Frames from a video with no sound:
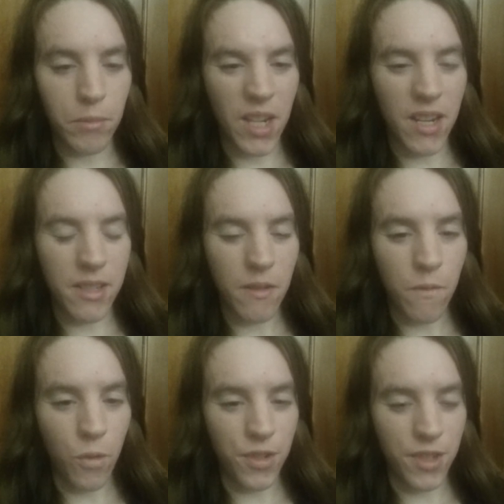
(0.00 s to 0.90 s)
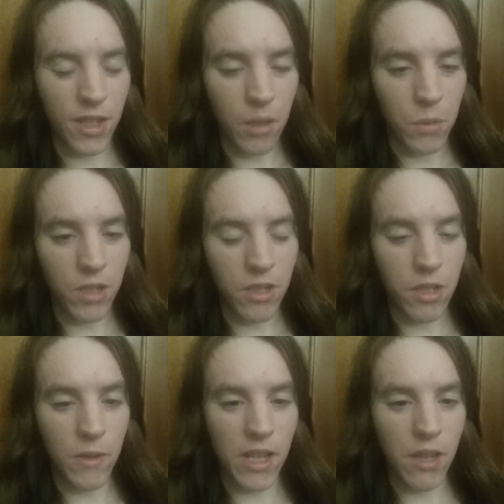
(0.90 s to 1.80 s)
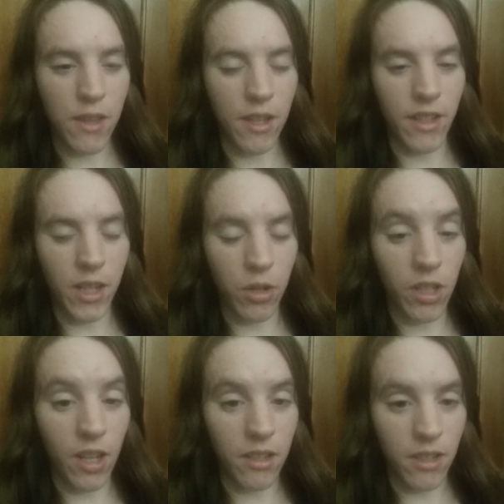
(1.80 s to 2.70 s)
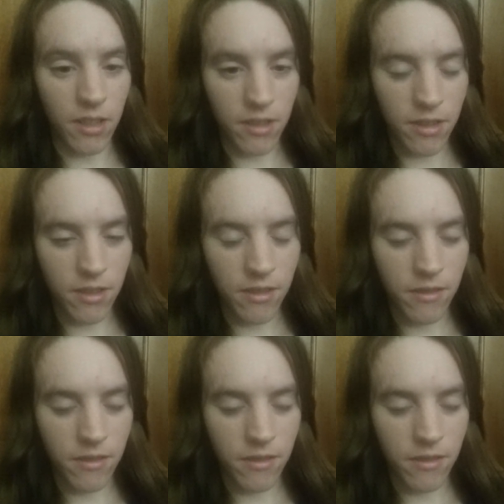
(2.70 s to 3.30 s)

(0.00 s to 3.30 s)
but he doesn't force anyone to do anything like your God does.